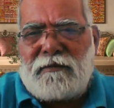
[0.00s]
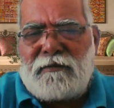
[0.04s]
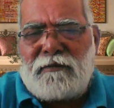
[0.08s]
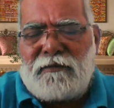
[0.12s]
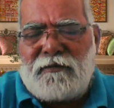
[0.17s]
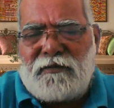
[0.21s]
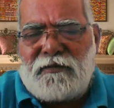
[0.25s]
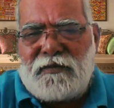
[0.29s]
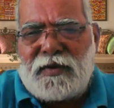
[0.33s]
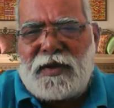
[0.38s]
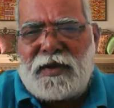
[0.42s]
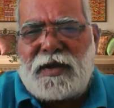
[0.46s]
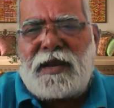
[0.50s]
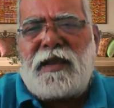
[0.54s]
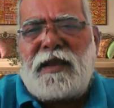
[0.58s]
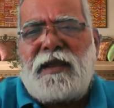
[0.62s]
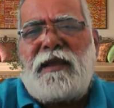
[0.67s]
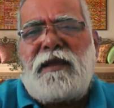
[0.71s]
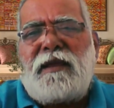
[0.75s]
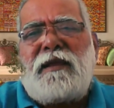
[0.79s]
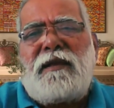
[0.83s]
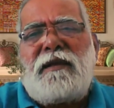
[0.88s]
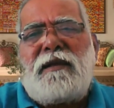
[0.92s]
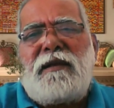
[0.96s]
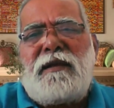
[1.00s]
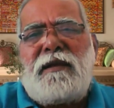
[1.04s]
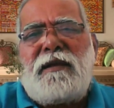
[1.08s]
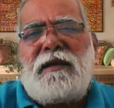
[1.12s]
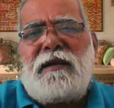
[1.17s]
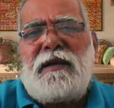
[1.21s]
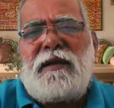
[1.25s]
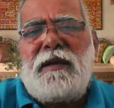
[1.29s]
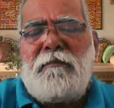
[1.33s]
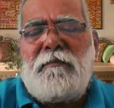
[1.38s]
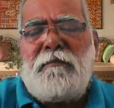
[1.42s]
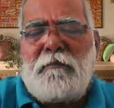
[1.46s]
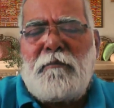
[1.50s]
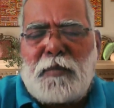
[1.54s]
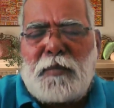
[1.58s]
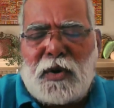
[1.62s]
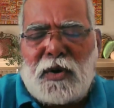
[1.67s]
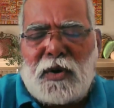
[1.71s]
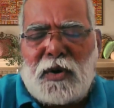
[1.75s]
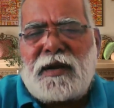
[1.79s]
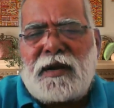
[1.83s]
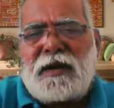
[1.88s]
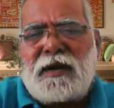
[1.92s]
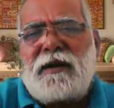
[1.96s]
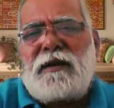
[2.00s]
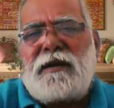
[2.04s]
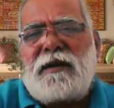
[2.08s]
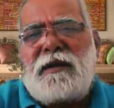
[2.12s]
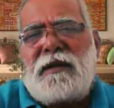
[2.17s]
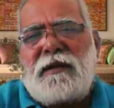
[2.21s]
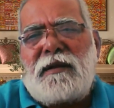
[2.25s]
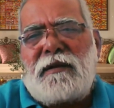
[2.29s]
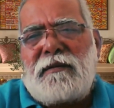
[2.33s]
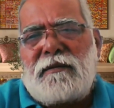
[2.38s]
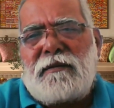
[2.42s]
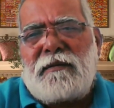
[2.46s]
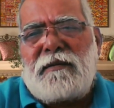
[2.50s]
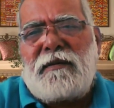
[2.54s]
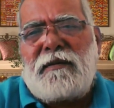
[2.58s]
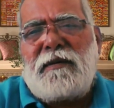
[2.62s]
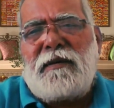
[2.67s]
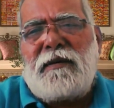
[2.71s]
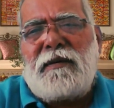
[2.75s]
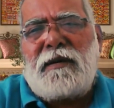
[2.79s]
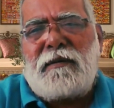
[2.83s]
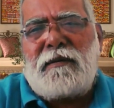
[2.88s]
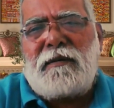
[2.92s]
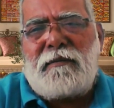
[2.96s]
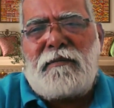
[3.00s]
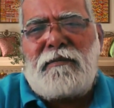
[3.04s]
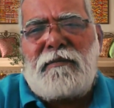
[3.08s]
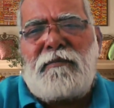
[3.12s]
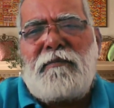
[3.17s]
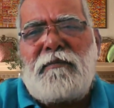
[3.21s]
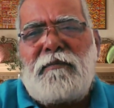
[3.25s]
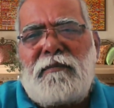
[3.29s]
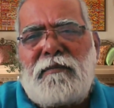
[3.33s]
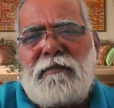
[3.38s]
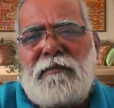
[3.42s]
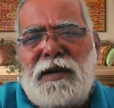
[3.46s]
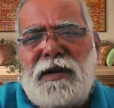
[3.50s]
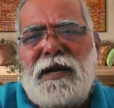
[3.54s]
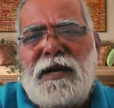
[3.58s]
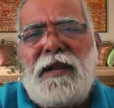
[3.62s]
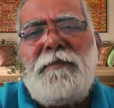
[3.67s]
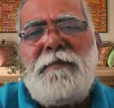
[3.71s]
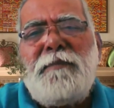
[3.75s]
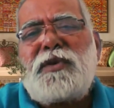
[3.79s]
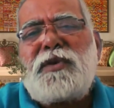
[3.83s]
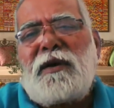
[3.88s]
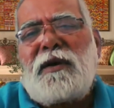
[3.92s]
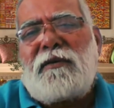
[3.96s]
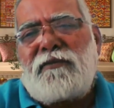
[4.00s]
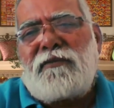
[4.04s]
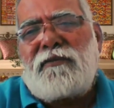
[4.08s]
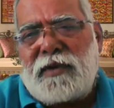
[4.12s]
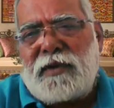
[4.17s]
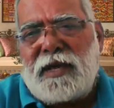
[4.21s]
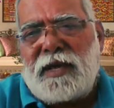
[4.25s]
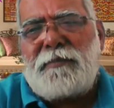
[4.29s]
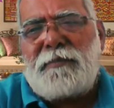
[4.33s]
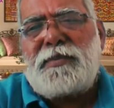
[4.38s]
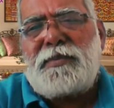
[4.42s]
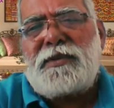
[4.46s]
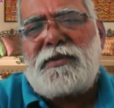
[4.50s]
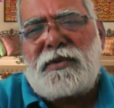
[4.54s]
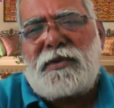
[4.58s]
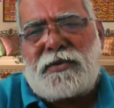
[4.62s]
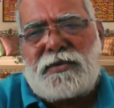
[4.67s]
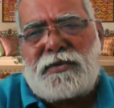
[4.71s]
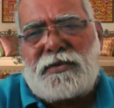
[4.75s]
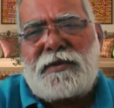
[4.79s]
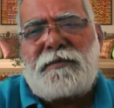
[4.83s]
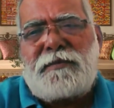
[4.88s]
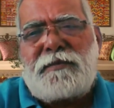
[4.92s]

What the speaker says: very important limbs of KP system.